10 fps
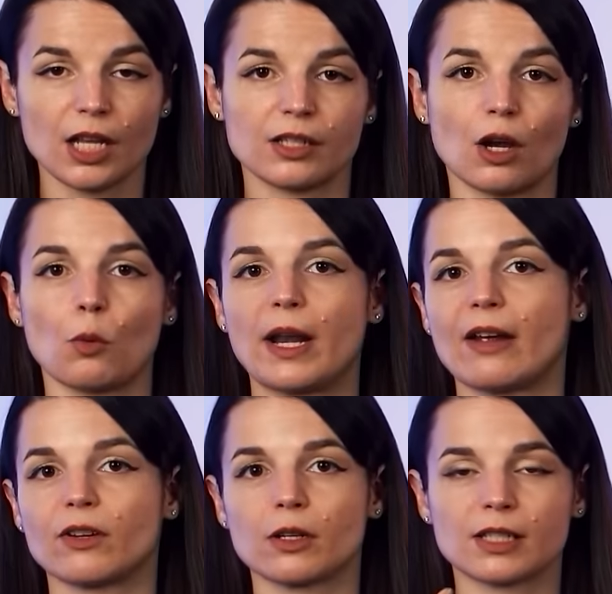So
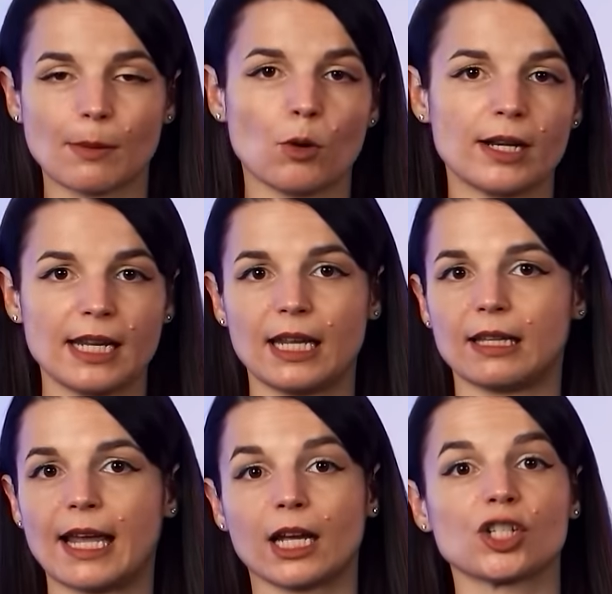whenever someone
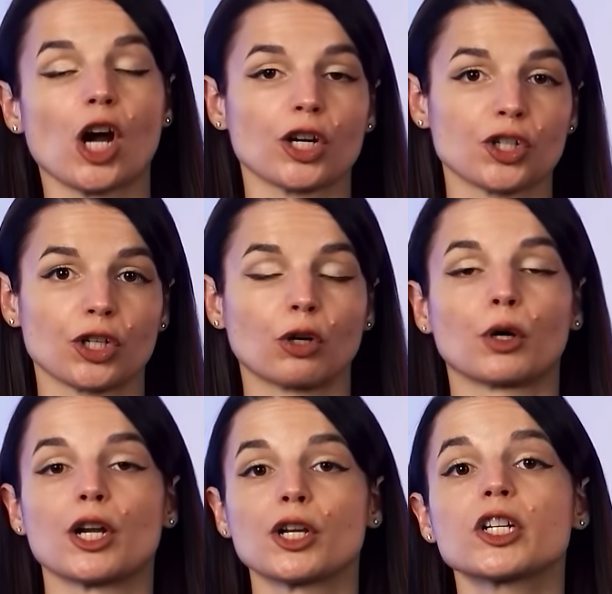in like a doctor
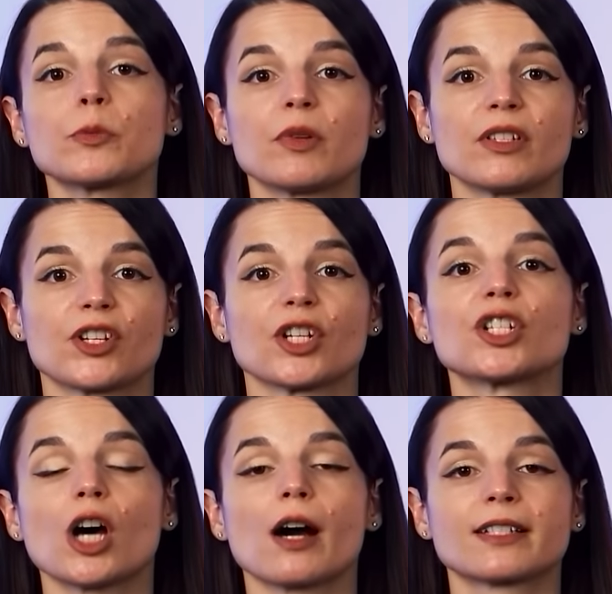or a nurse position
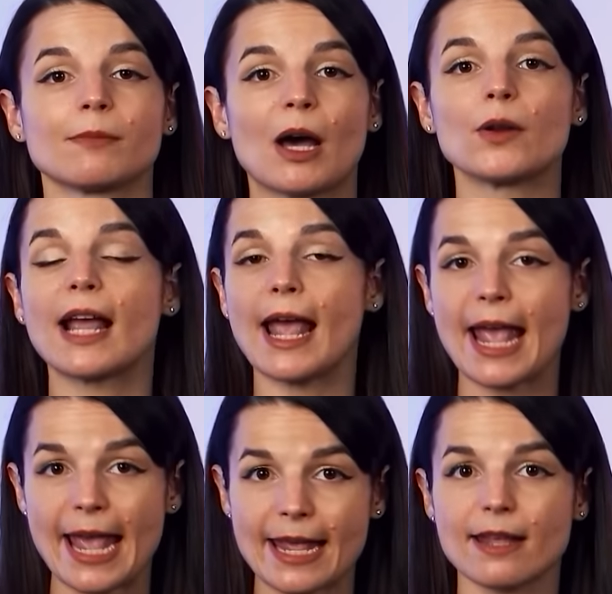talks about
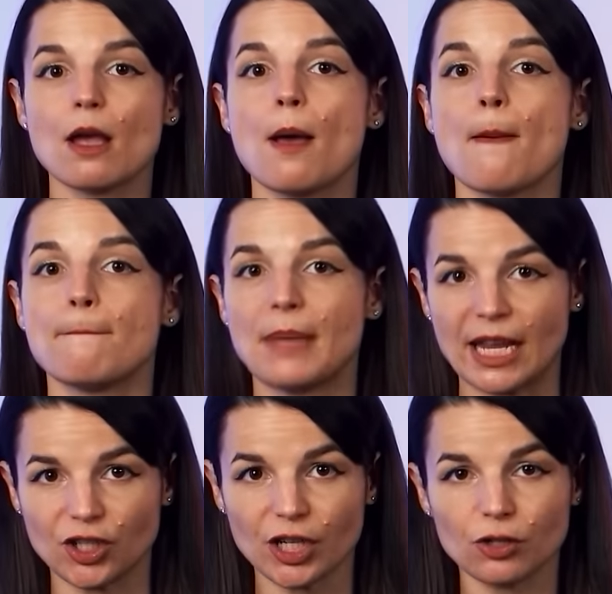a
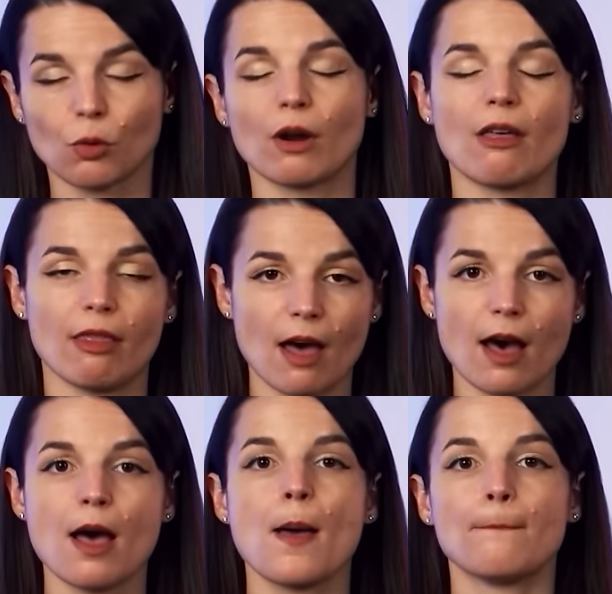patient or
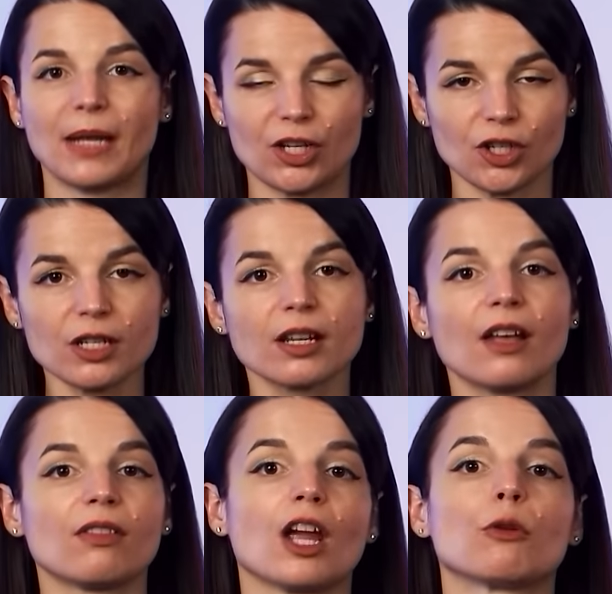the patient,
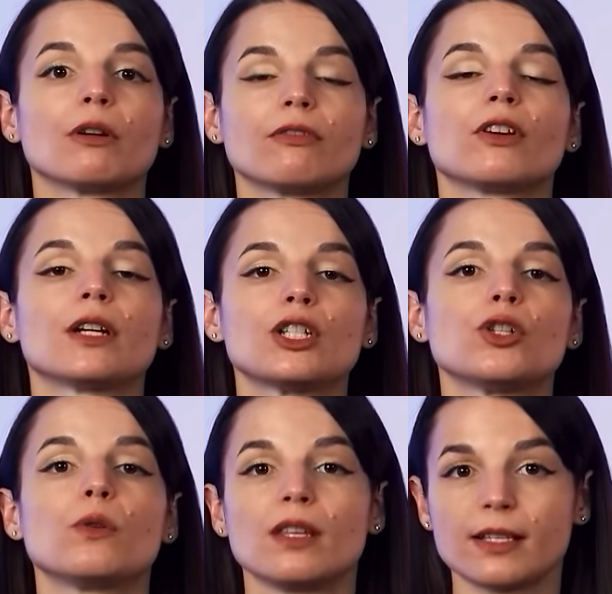they are referring
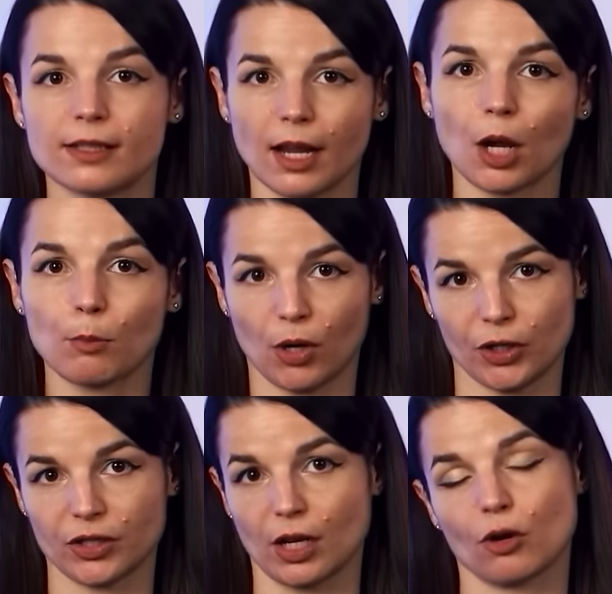to the sick
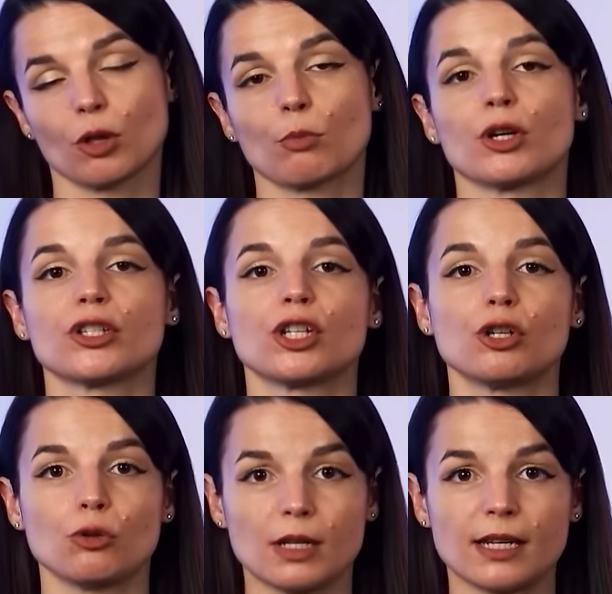person or the person
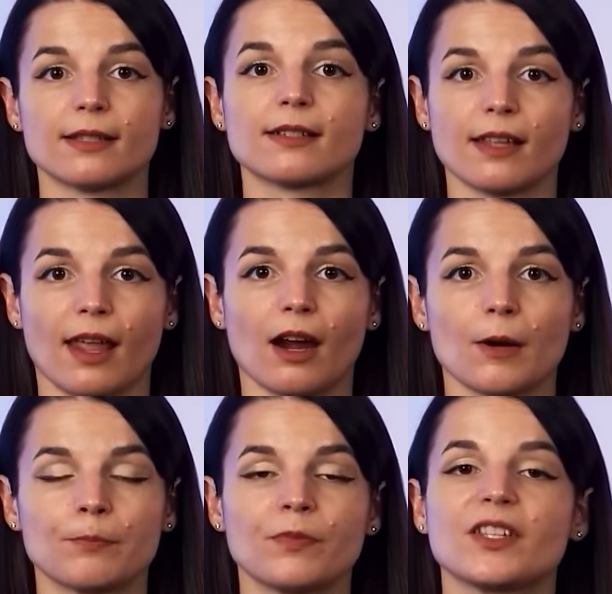who needs care.
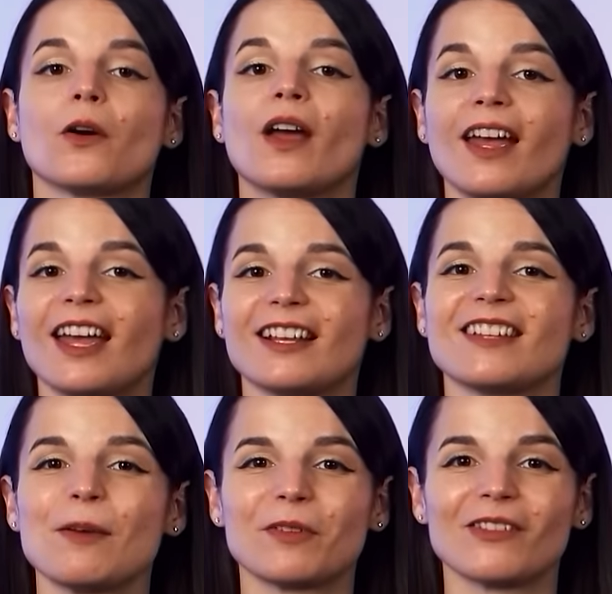So an
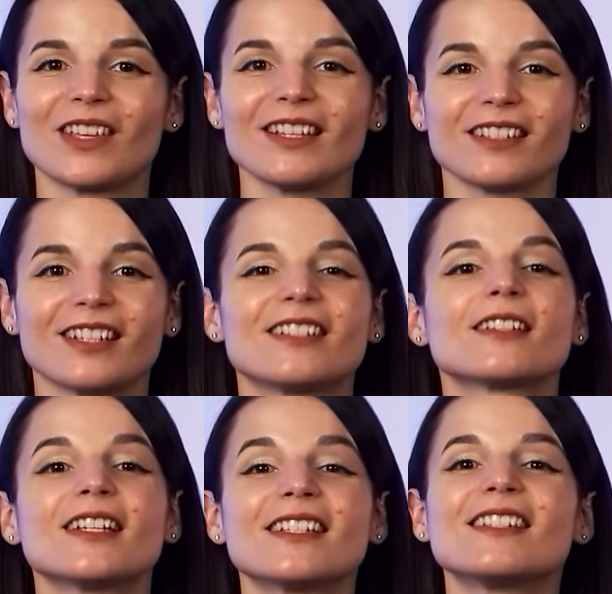example of this is
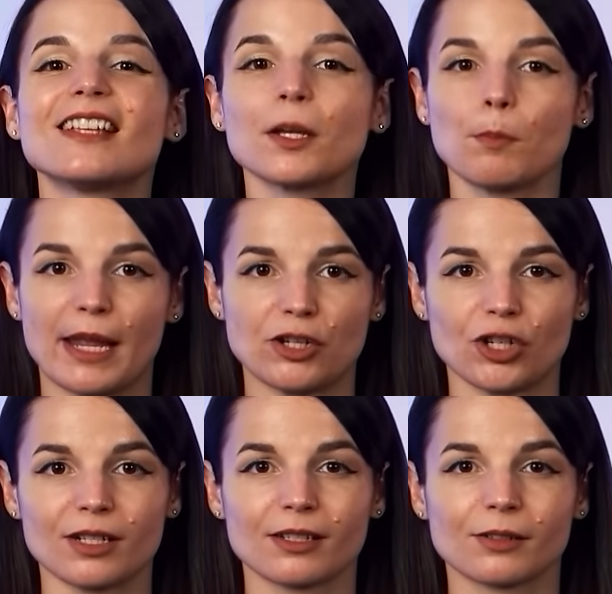sick
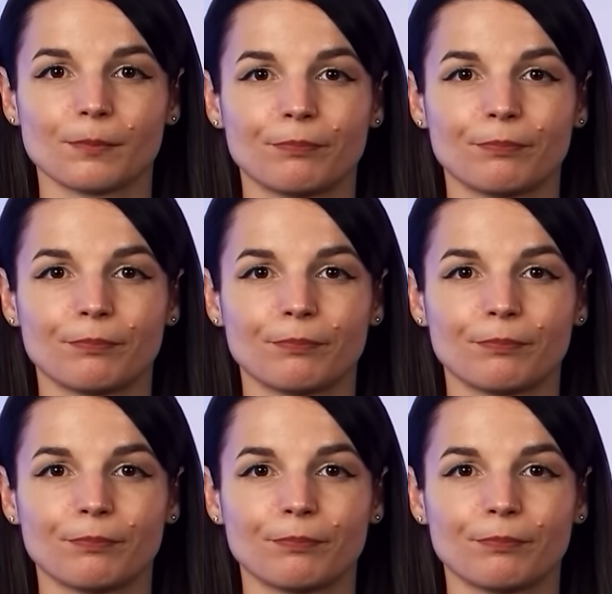patient.